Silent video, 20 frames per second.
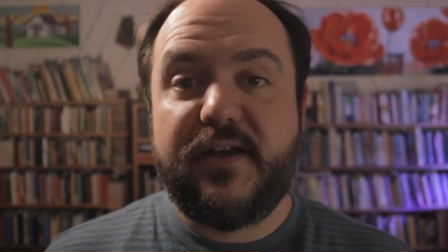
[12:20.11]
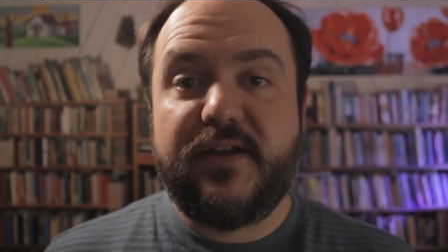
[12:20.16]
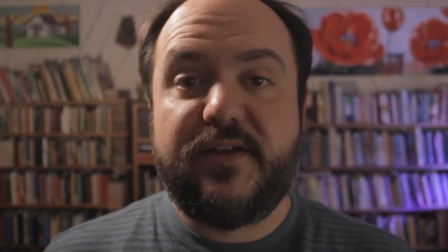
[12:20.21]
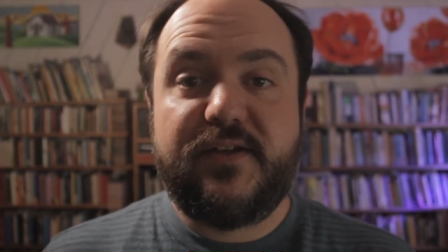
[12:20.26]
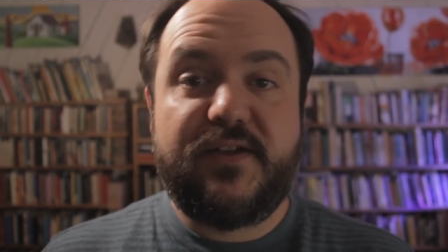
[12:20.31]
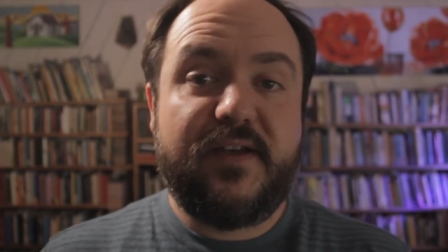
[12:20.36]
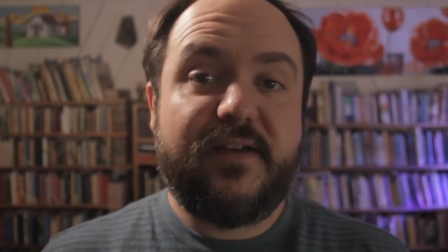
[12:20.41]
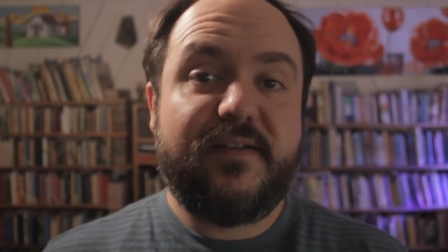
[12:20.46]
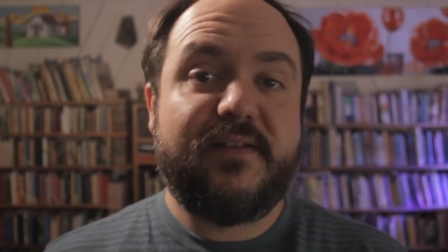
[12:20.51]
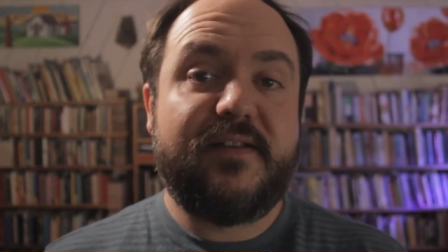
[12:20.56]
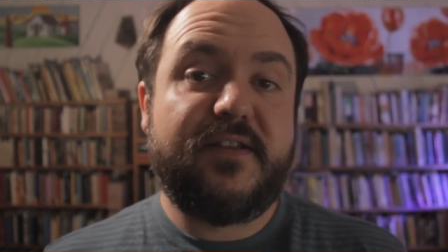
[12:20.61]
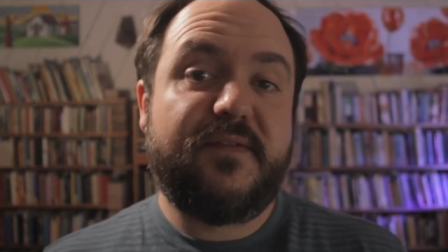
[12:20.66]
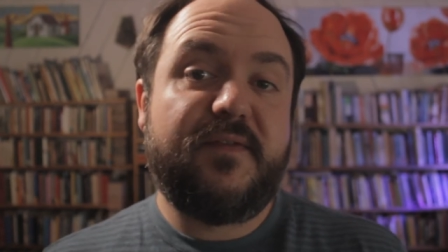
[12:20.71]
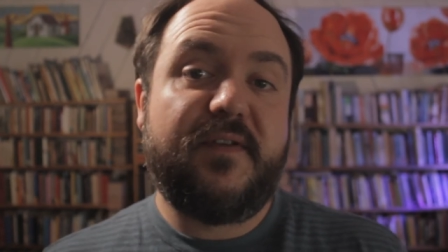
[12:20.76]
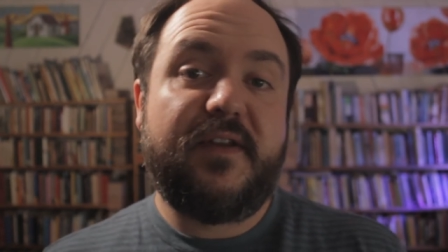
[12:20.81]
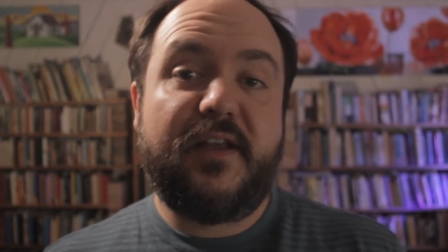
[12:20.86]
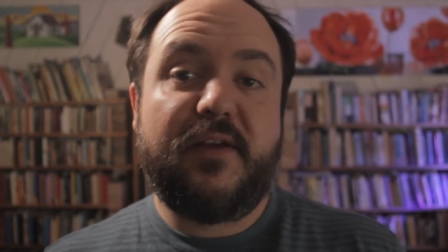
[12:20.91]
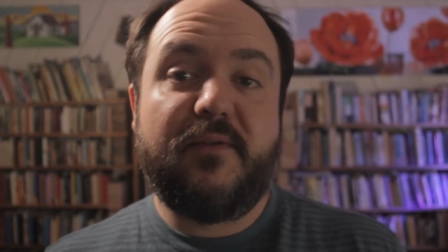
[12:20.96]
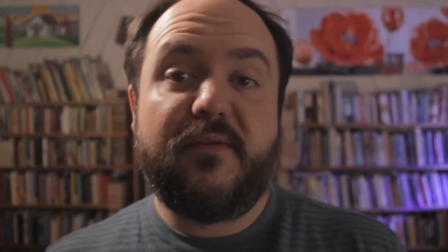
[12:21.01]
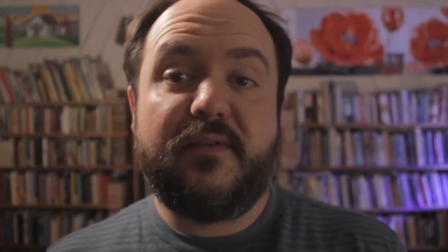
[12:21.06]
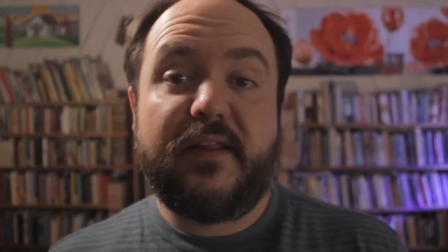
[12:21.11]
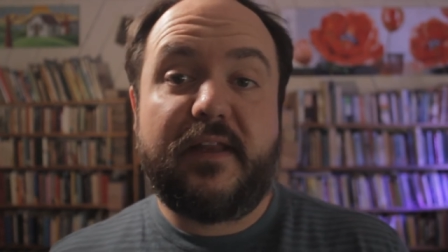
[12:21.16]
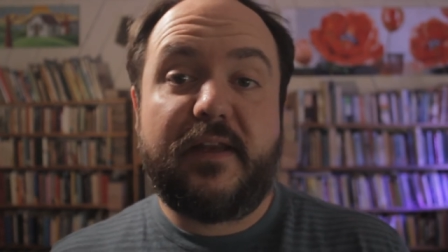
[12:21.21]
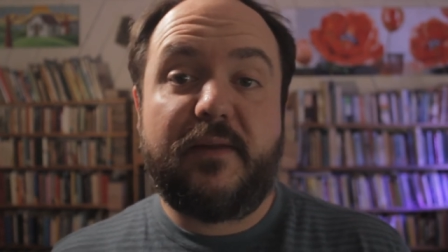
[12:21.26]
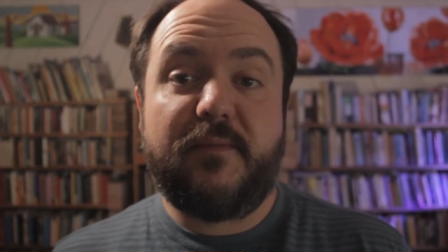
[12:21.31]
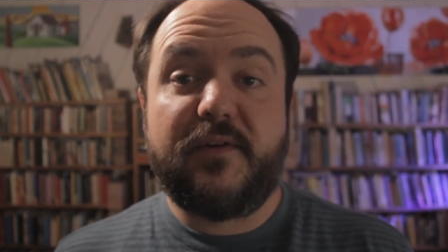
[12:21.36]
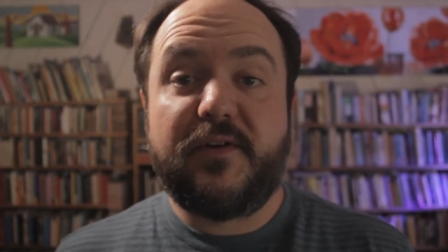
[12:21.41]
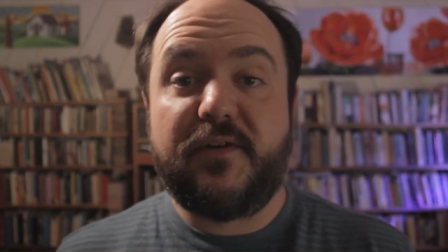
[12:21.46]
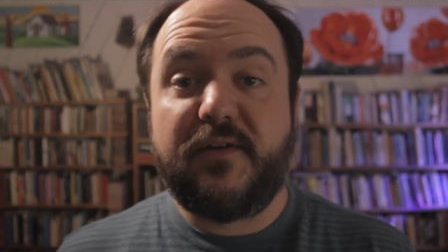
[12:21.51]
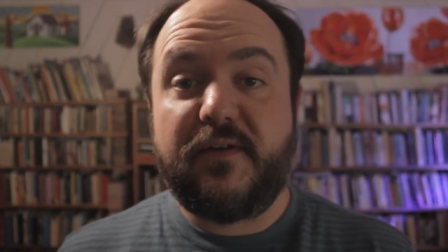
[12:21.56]
Share this video with
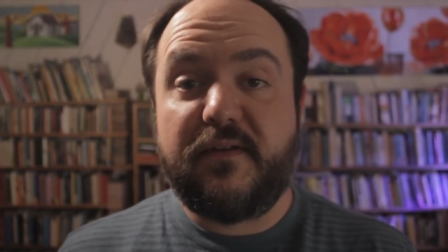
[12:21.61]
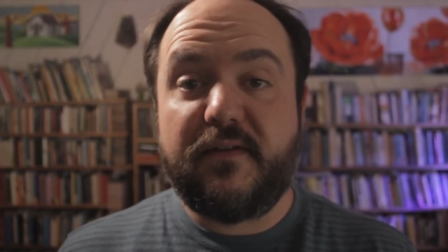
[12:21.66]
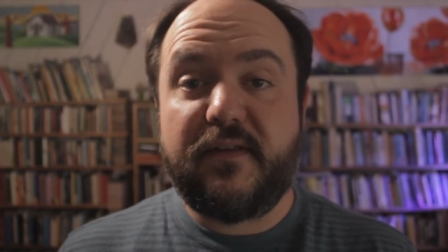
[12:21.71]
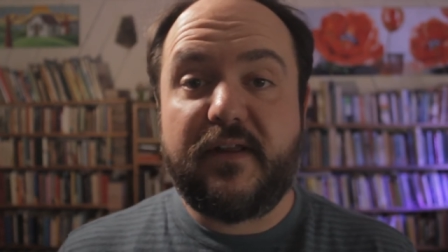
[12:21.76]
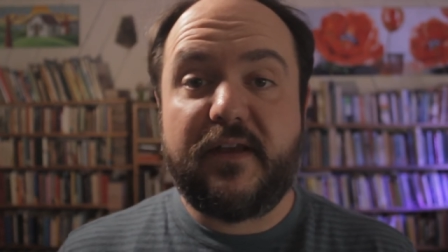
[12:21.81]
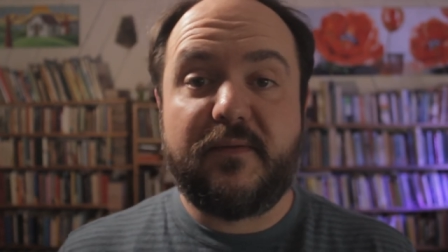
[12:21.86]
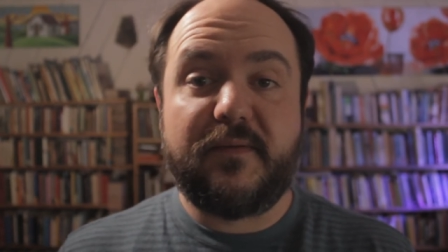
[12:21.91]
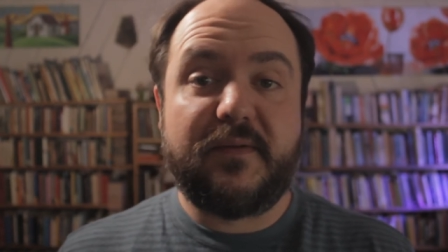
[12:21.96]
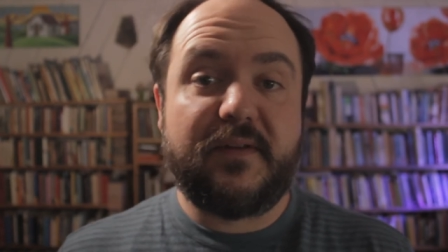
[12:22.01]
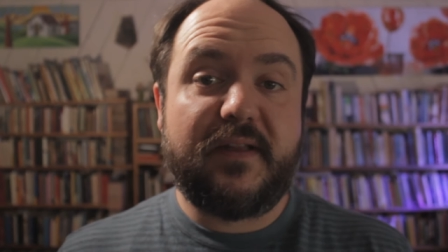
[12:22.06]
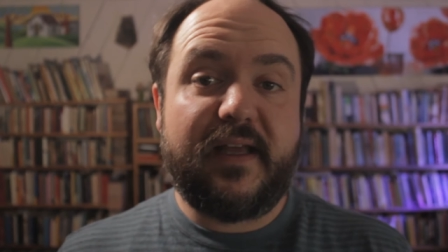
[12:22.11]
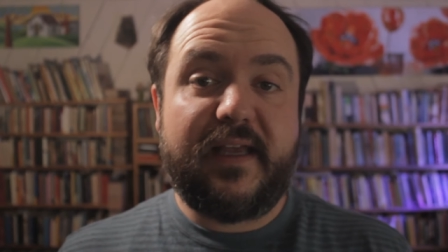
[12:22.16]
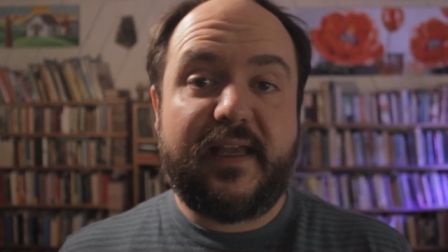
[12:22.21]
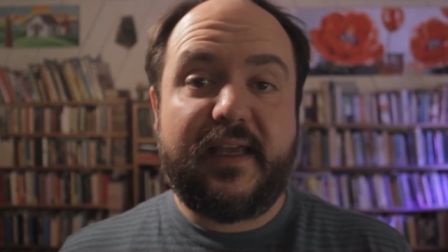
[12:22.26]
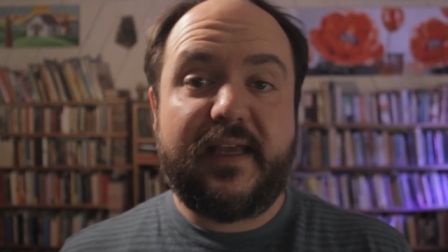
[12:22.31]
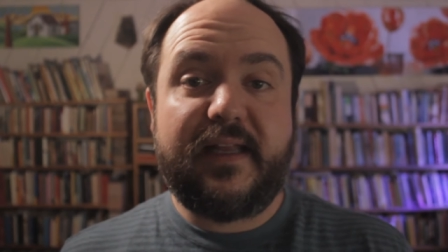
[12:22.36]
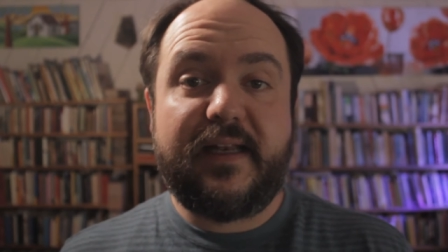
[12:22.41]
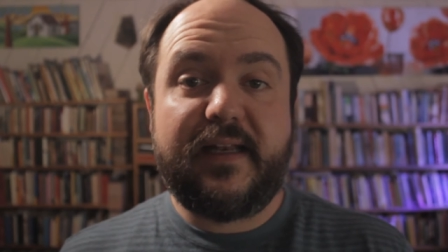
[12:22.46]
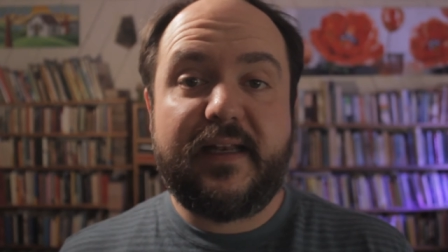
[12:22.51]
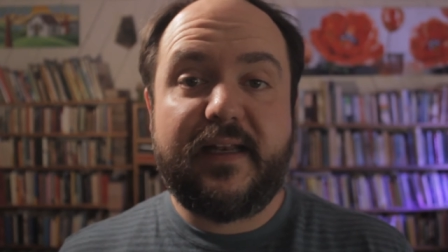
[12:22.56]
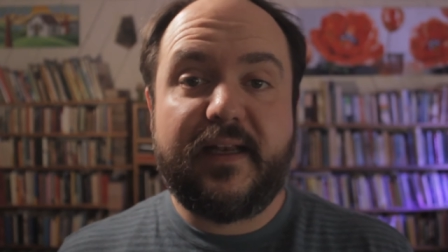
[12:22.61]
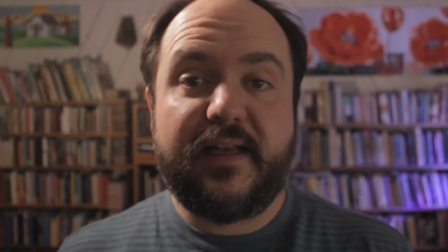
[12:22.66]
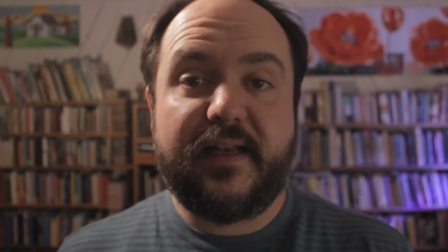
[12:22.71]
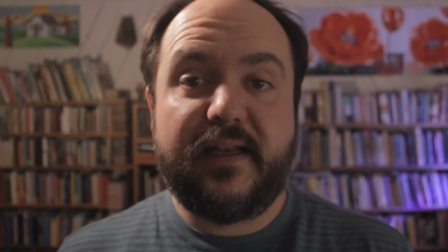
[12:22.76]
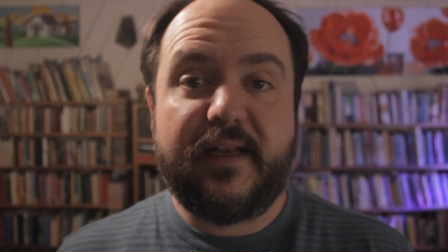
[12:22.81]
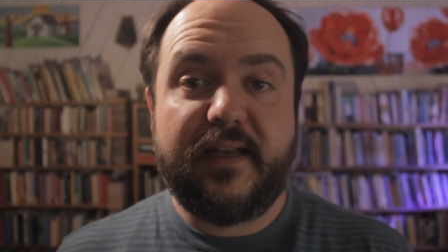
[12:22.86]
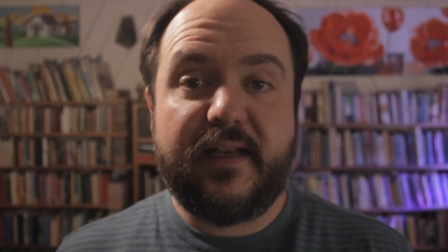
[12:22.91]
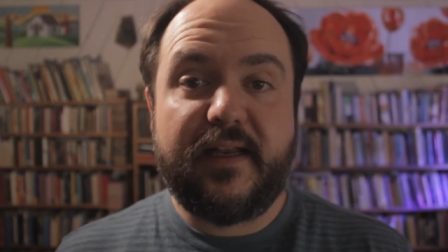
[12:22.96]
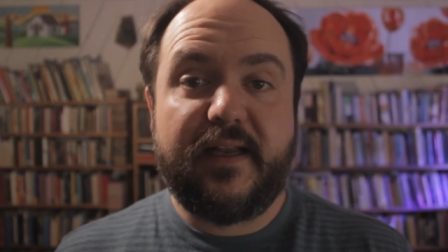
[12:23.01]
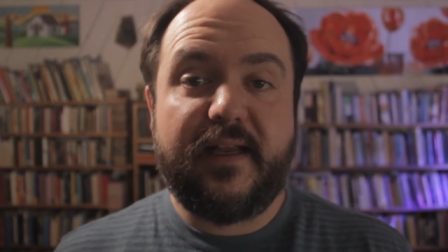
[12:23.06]
anyone who you think will like it,
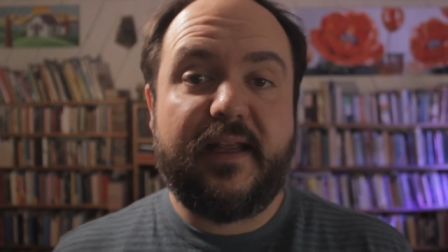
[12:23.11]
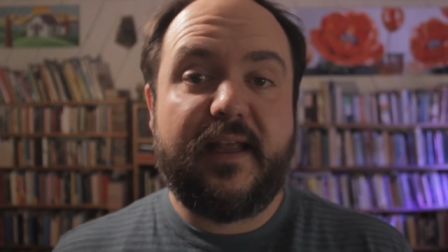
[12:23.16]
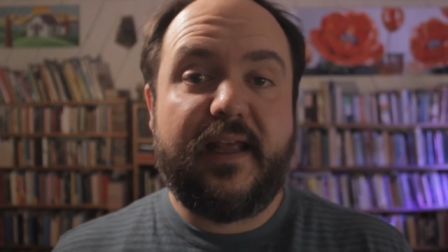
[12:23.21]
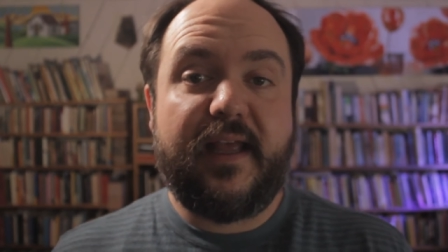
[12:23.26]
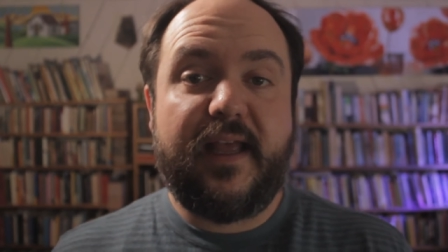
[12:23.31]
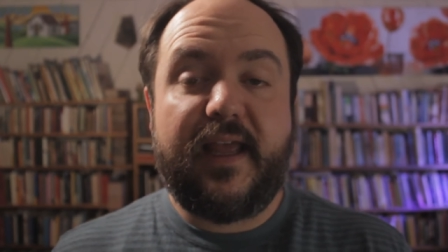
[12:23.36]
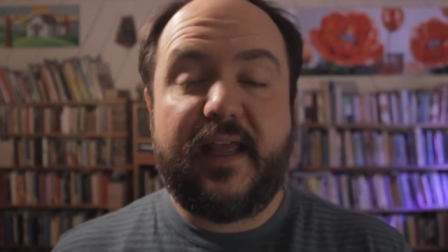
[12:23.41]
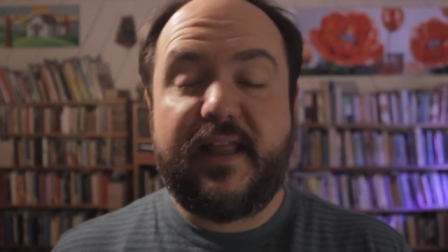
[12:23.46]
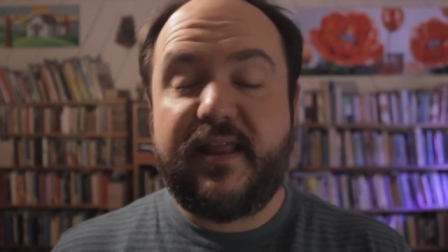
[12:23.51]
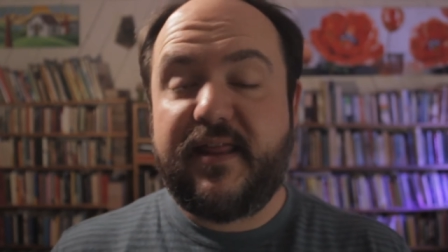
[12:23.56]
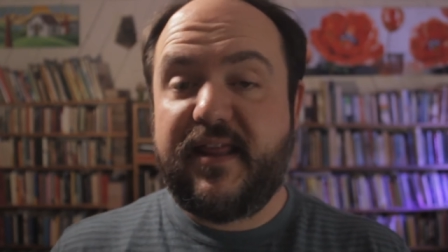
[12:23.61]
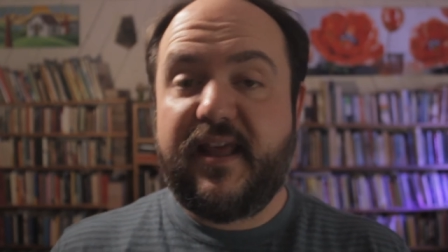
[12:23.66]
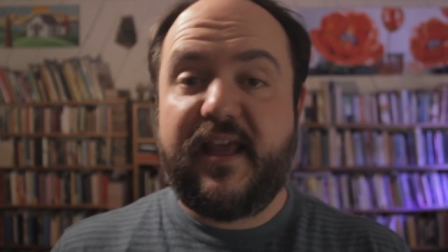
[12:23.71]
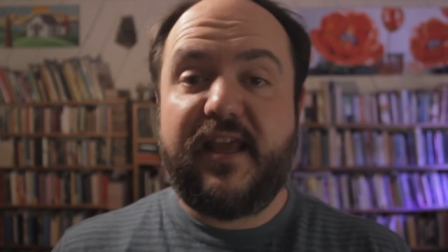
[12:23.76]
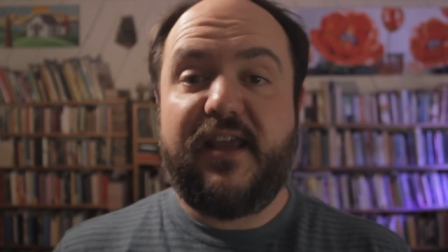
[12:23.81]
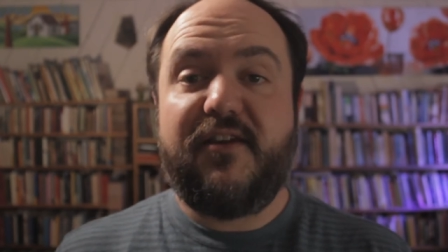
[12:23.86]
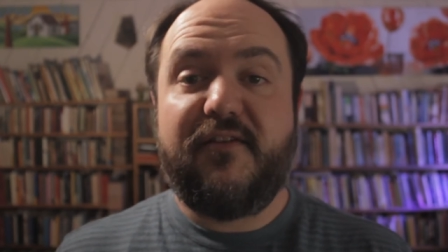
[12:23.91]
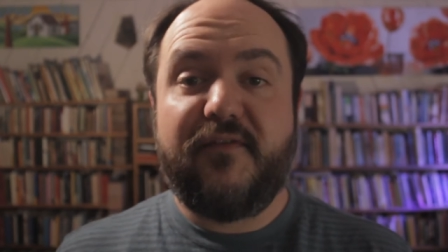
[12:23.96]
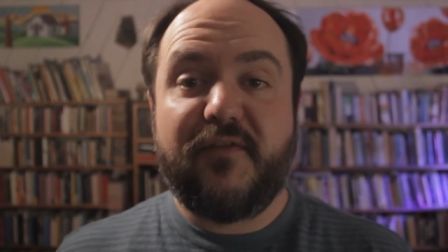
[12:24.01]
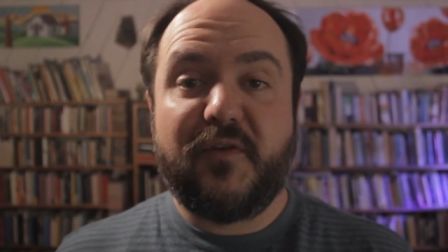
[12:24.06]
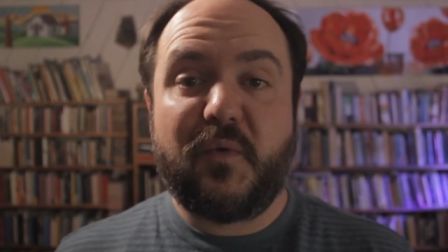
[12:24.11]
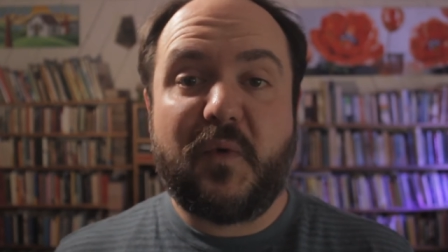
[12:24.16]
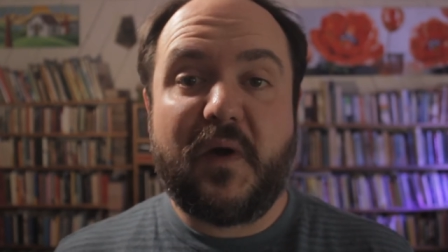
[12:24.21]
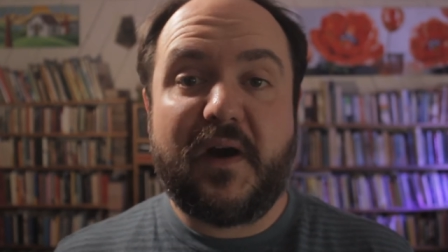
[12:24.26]
and thank you for